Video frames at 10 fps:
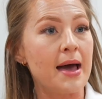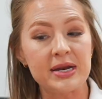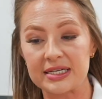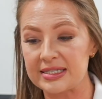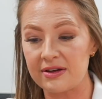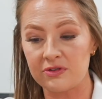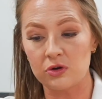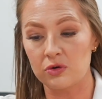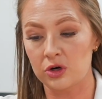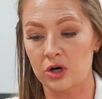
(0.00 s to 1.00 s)
I'm going to save
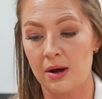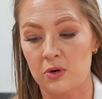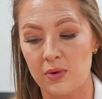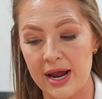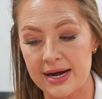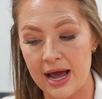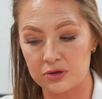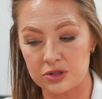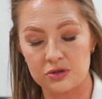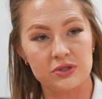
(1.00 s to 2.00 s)
you your number right now,
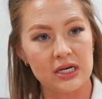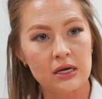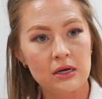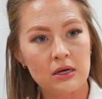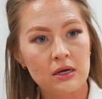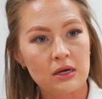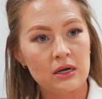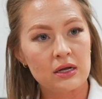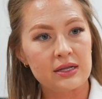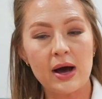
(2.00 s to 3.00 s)
Susie.
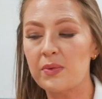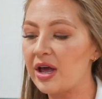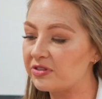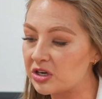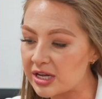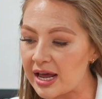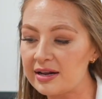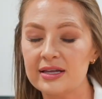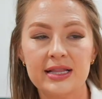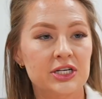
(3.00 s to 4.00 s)
That way, if there's
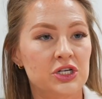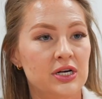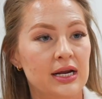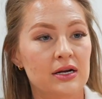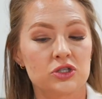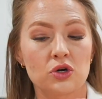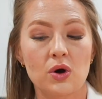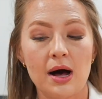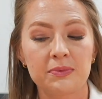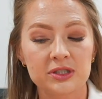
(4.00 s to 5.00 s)
anything that you need. So a
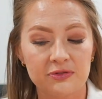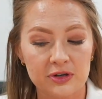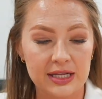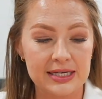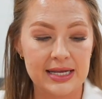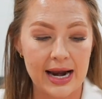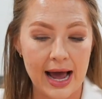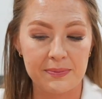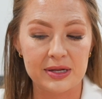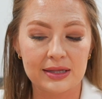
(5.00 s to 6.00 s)
couple different things that
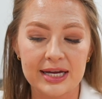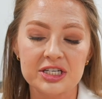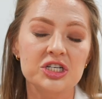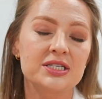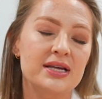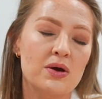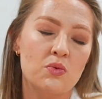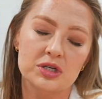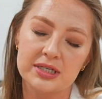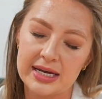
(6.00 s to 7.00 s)
happen. Let's just say
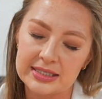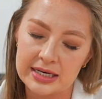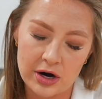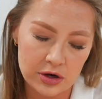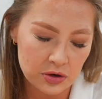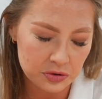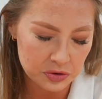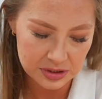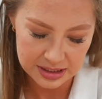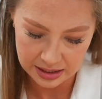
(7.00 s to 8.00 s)
worst case scenario,
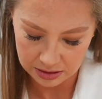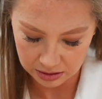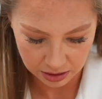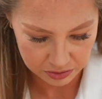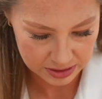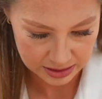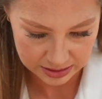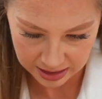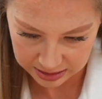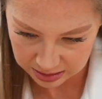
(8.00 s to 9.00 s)
you didn't close this
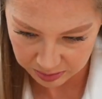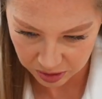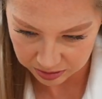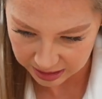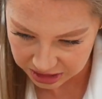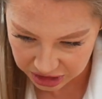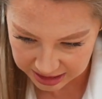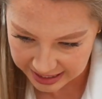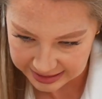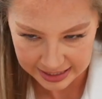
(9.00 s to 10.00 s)
customer. Let's just
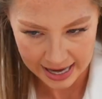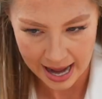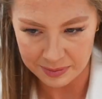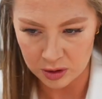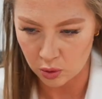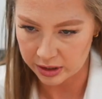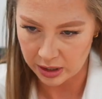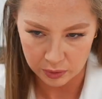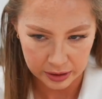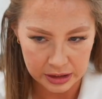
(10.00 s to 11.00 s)
say it didn't happen, or they
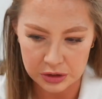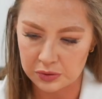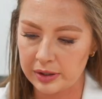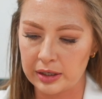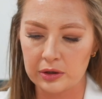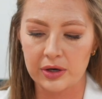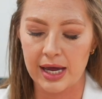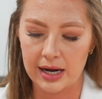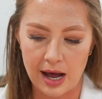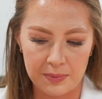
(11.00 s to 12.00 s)
really do need to look at
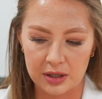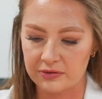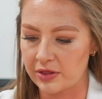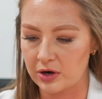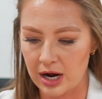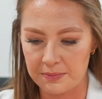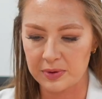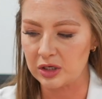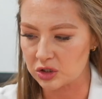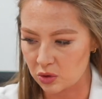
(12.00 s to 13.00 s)
a couple of other
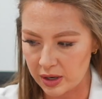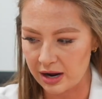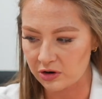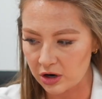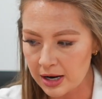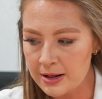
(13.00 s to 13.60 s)
companies or whatever.